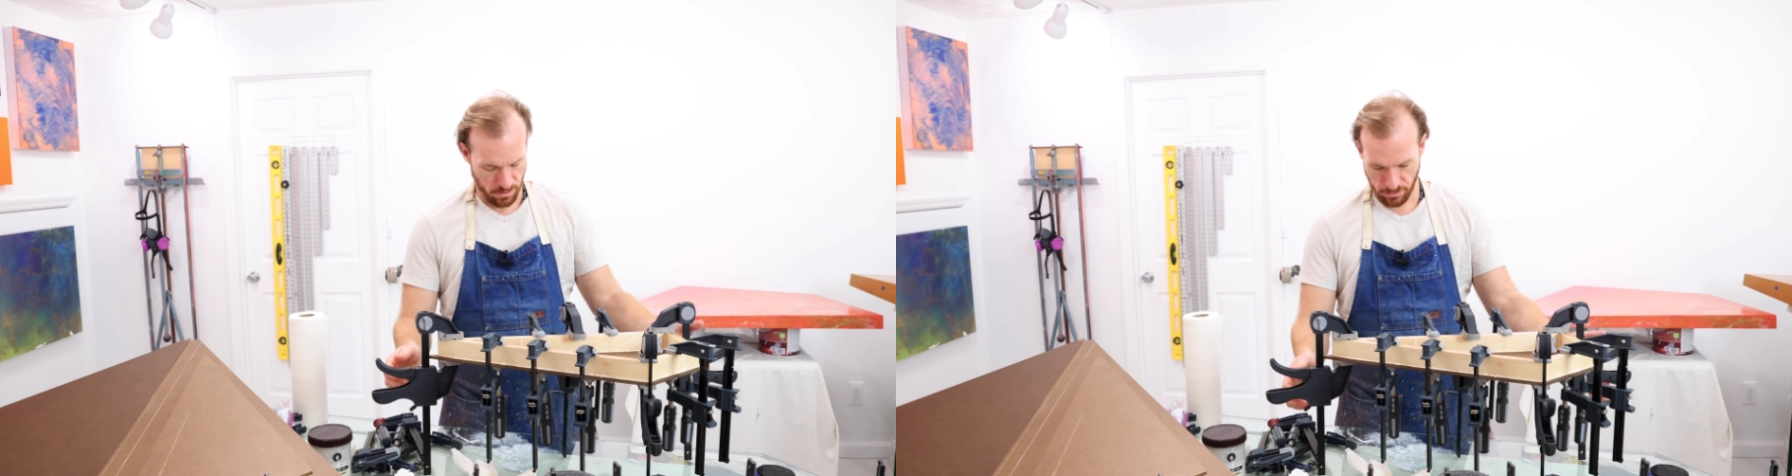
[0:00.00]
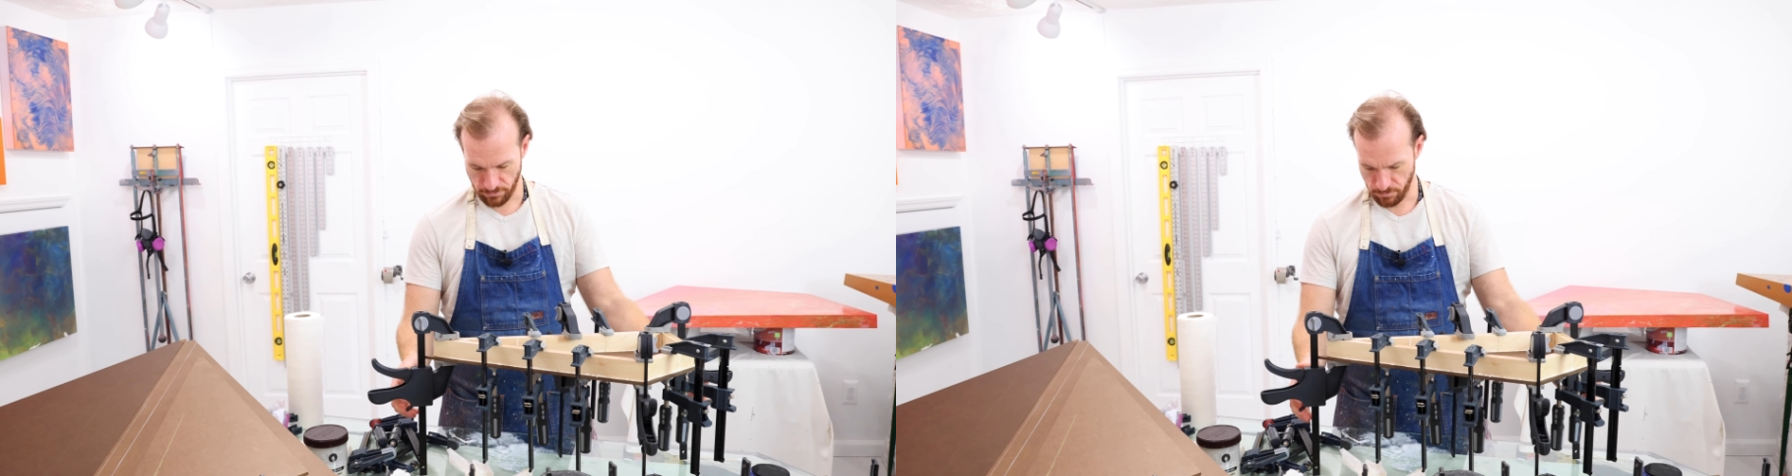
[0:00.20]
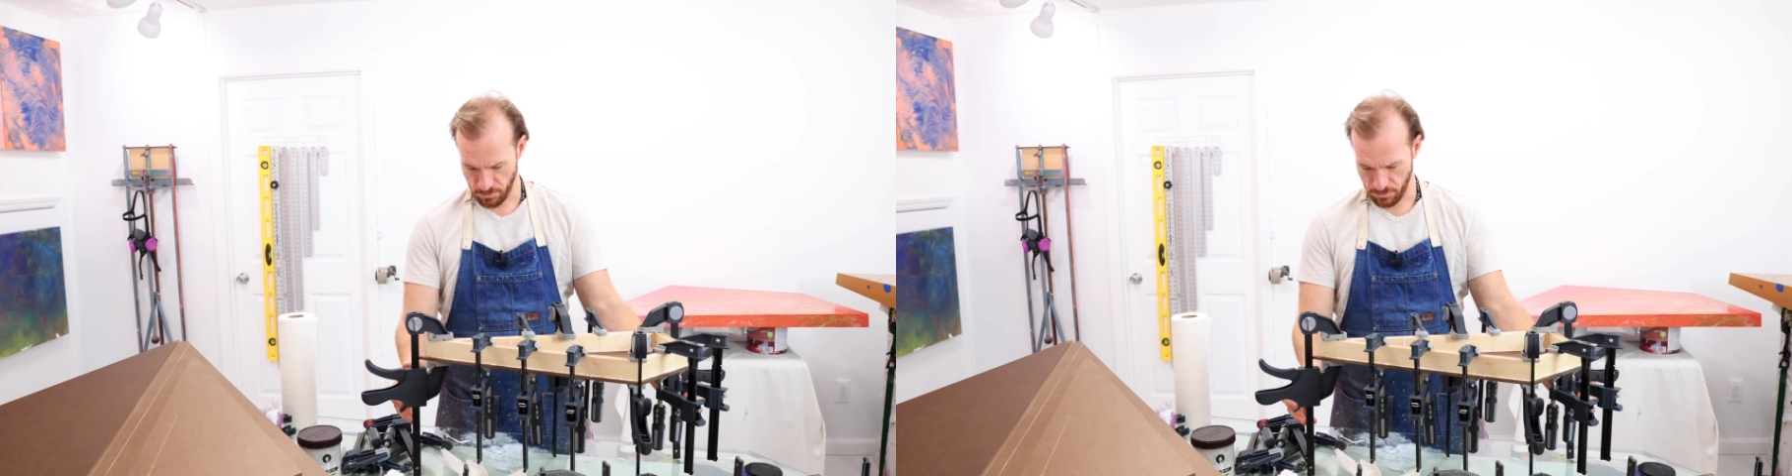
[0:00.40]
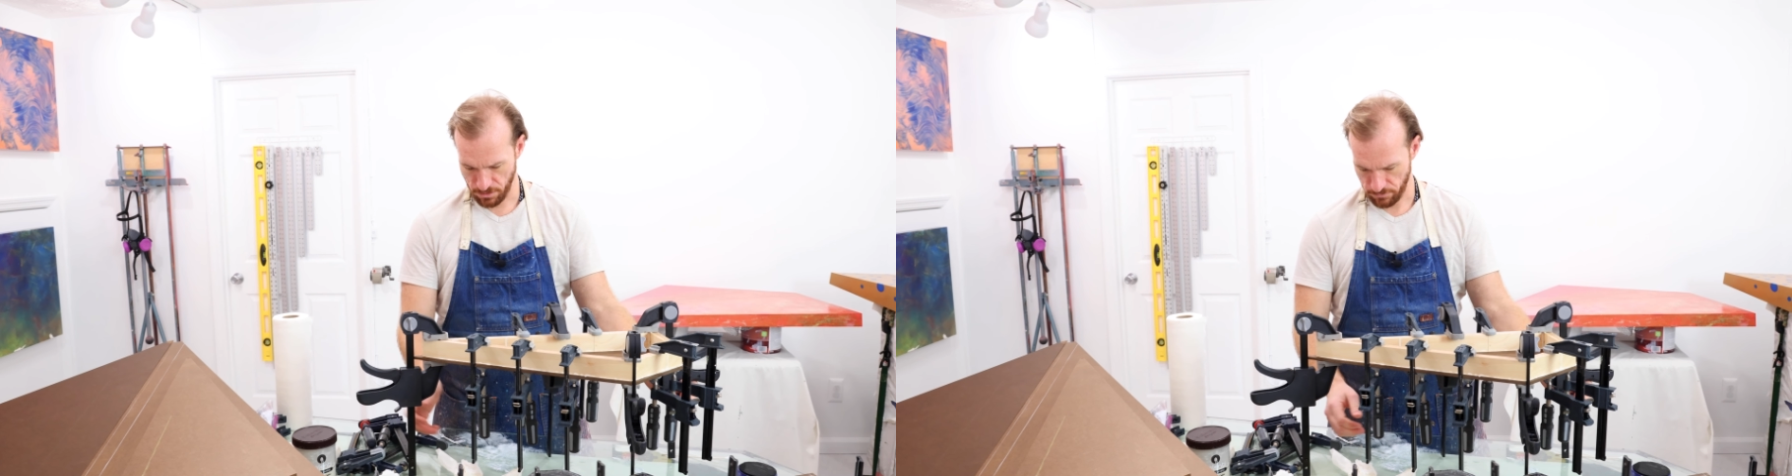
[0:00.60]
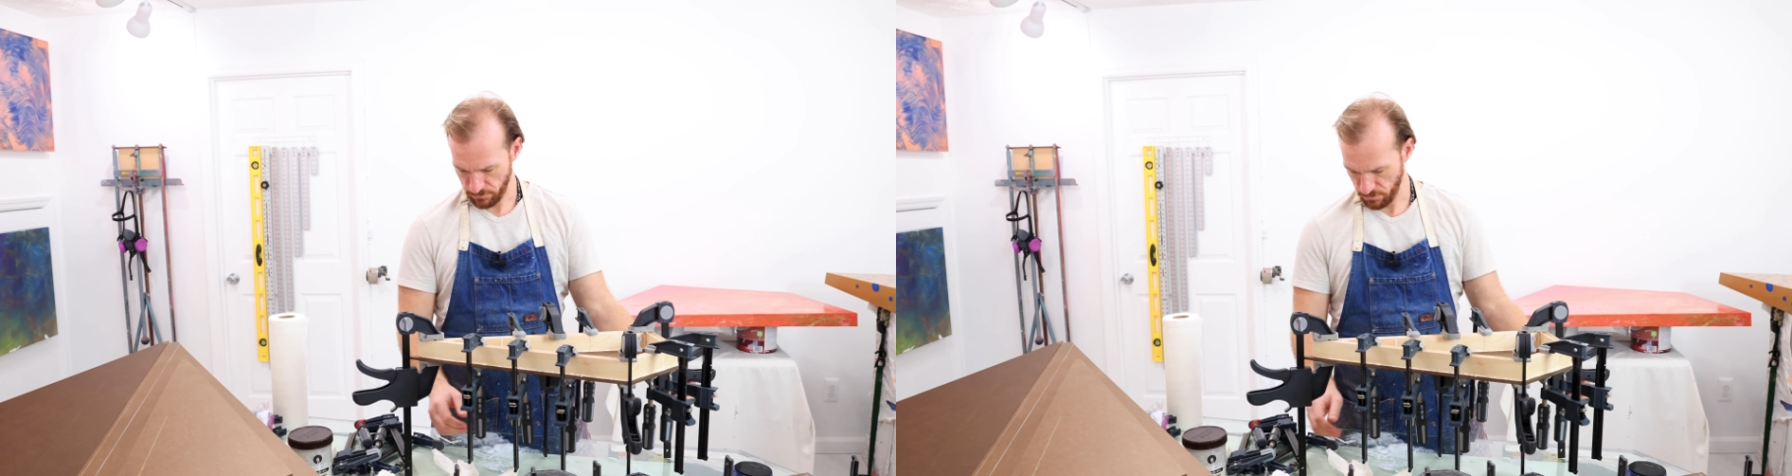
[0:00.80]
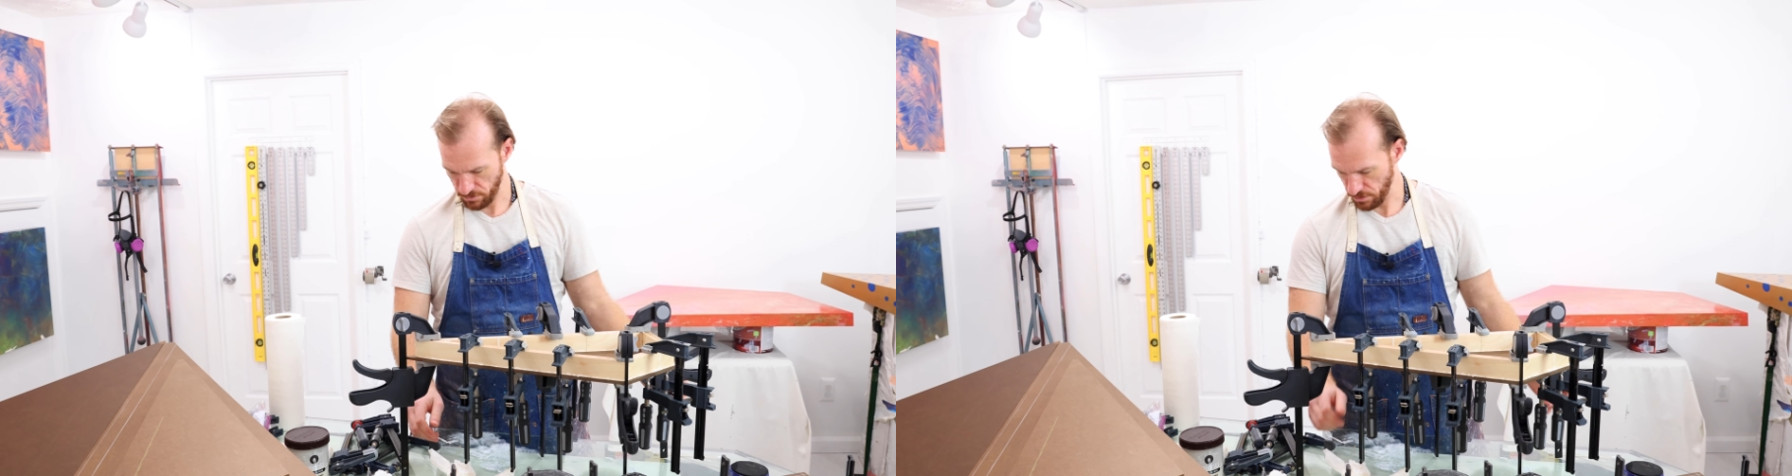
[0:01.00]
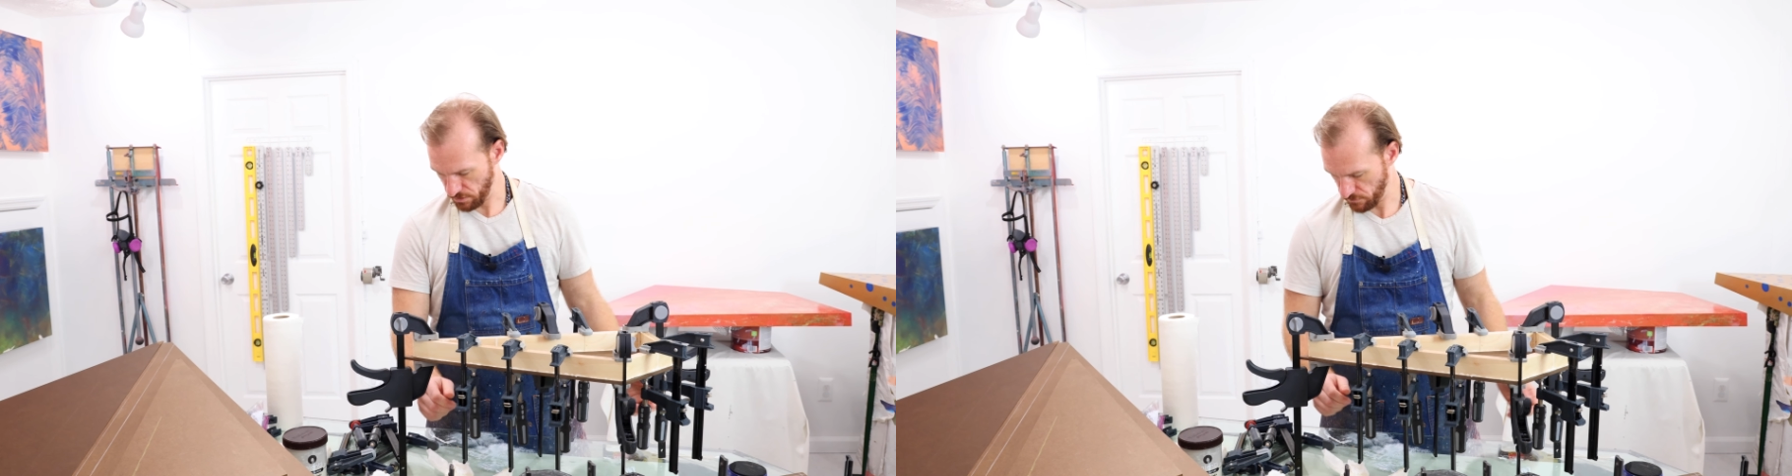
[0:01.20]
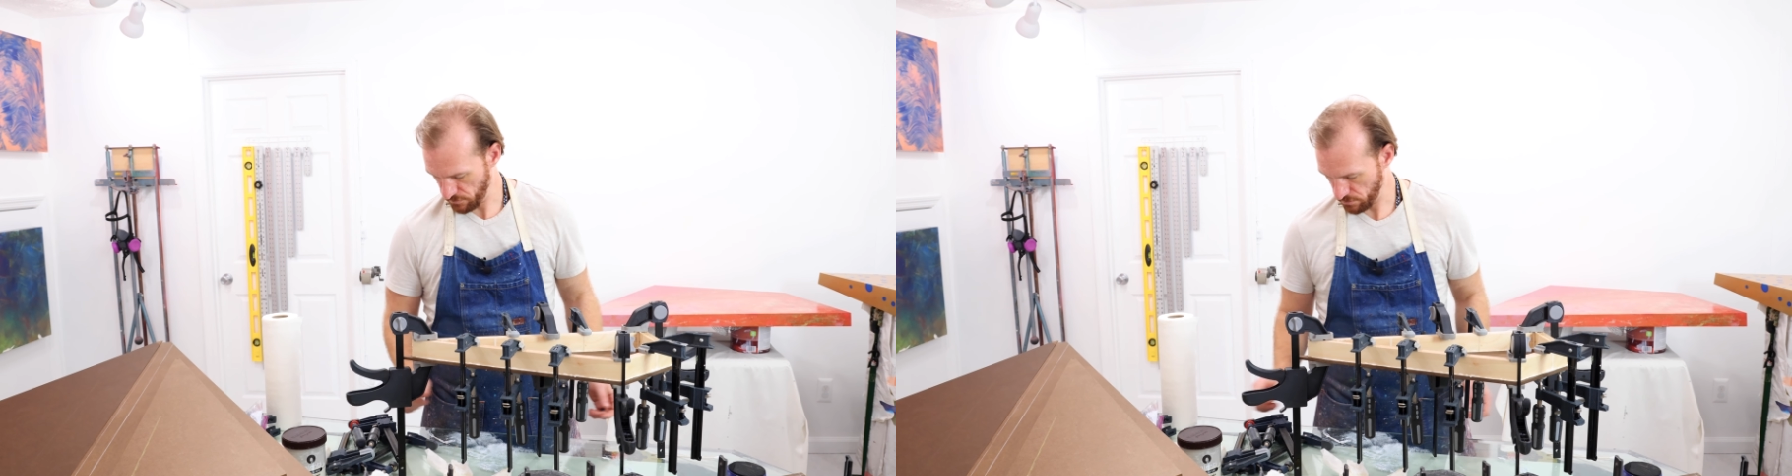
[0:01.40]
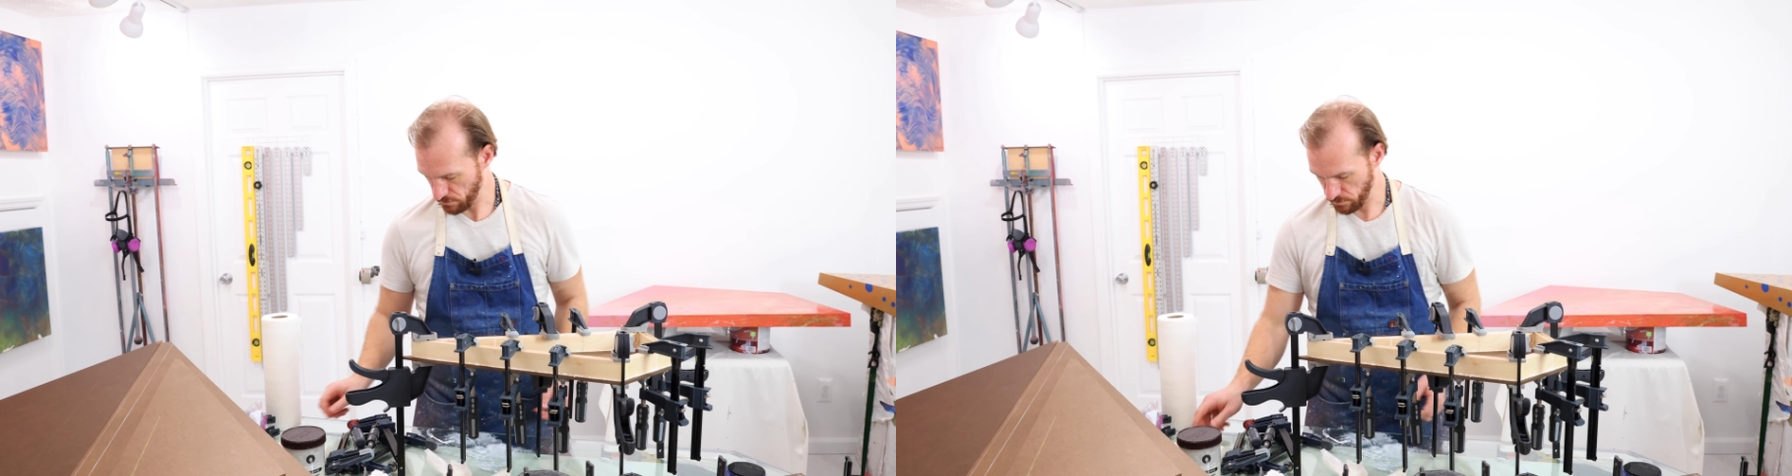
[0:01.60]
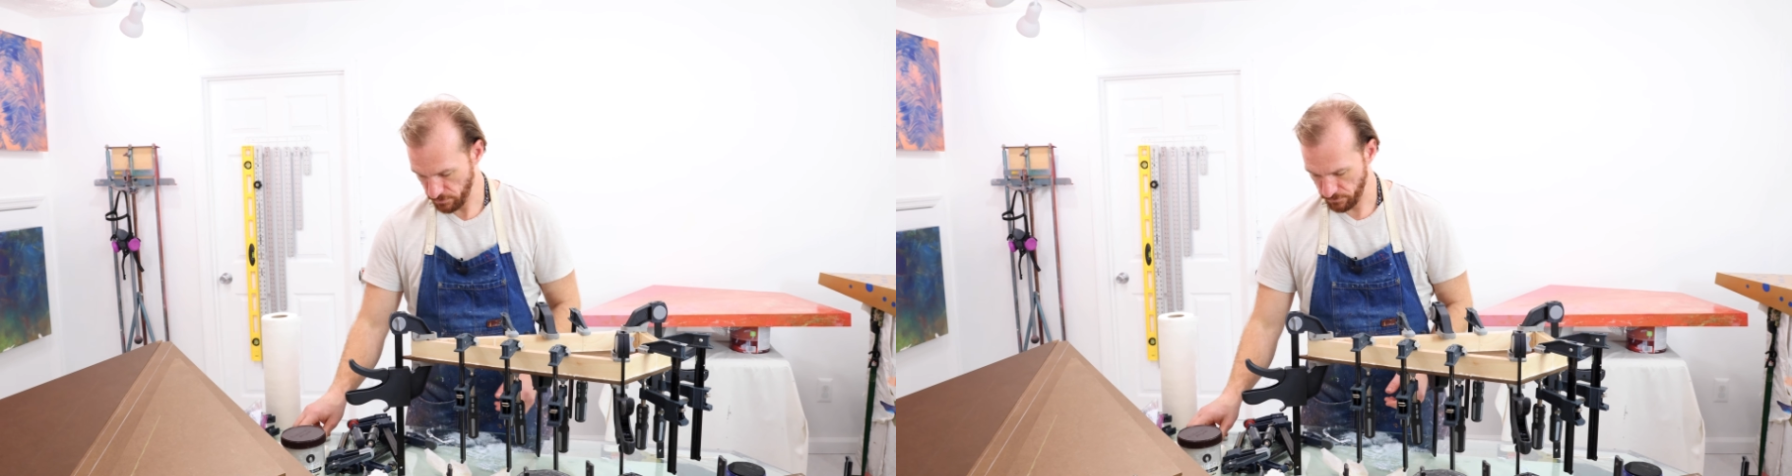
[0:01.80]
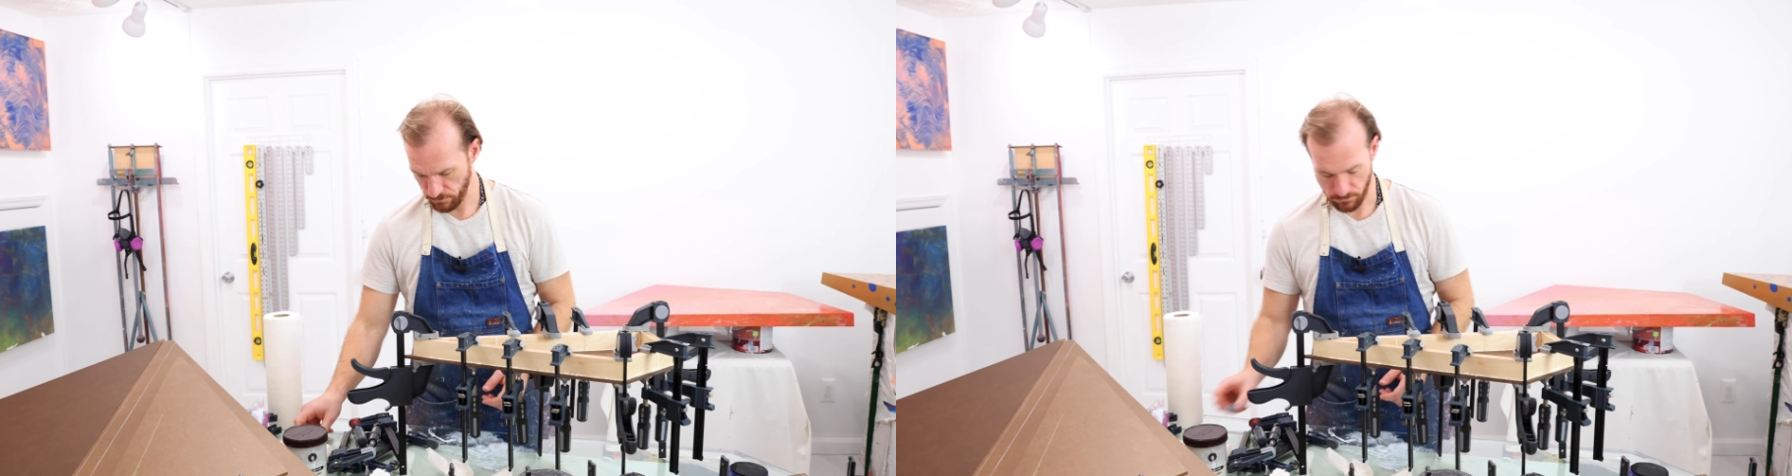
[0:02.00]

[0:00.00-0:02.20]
I guess maybe now it's going to dance a little bit.